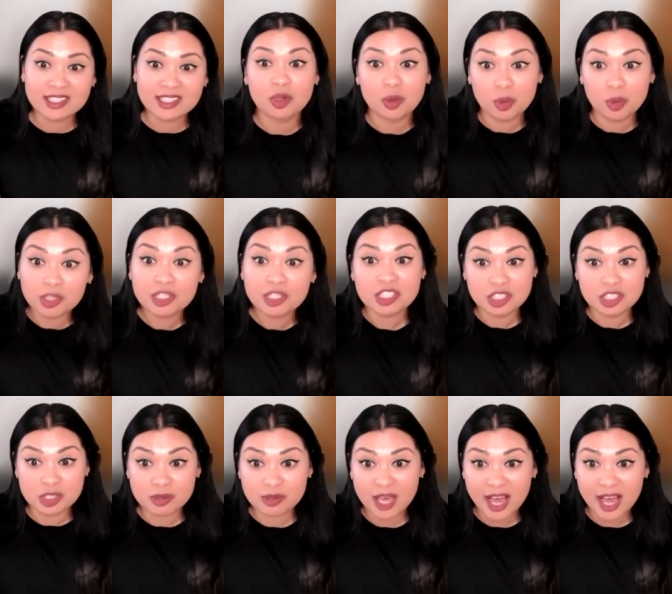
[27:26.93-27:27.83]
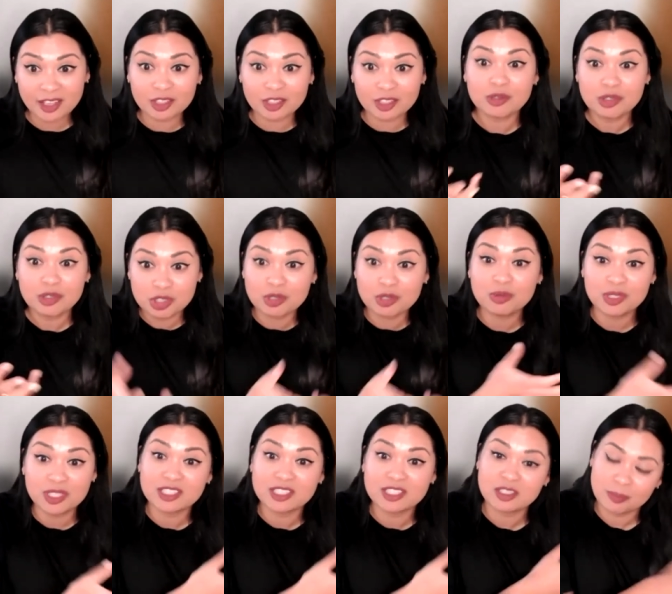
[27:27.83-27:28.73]
And in order to do that, you do
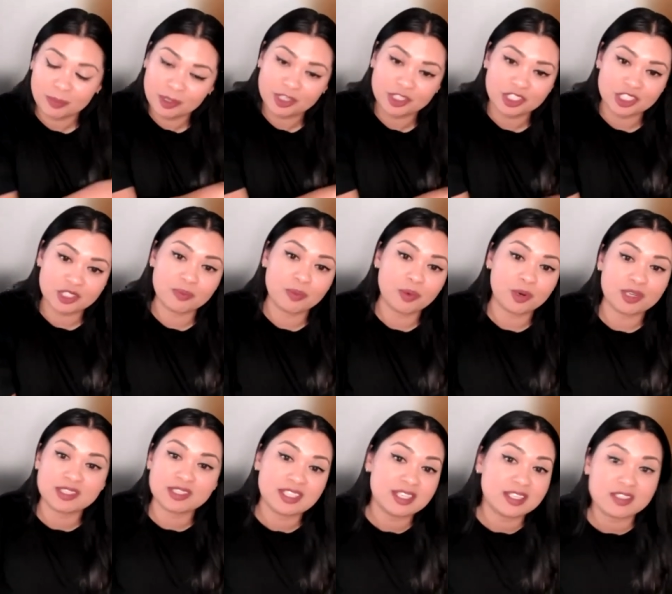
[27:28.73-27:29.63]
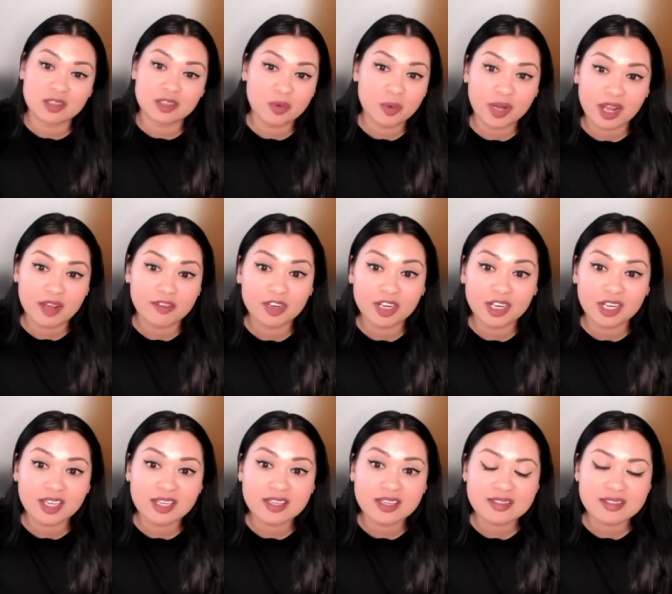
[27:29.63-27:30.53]
need to purchase more seats or whatever it
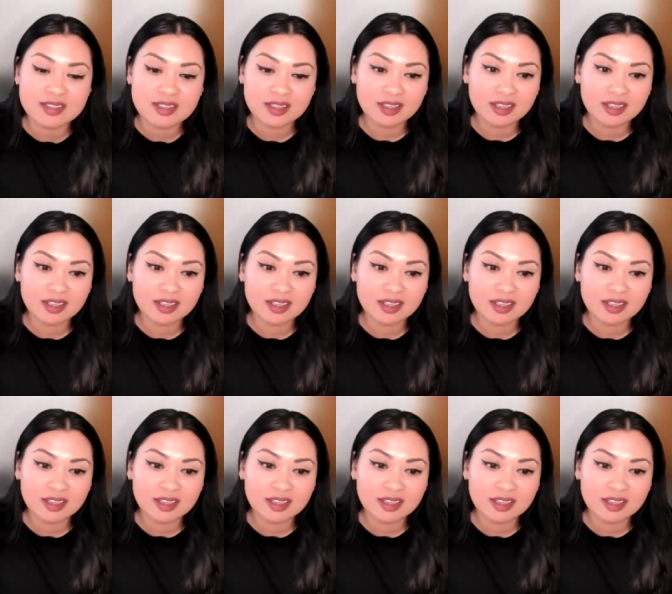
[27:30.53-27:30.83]
is.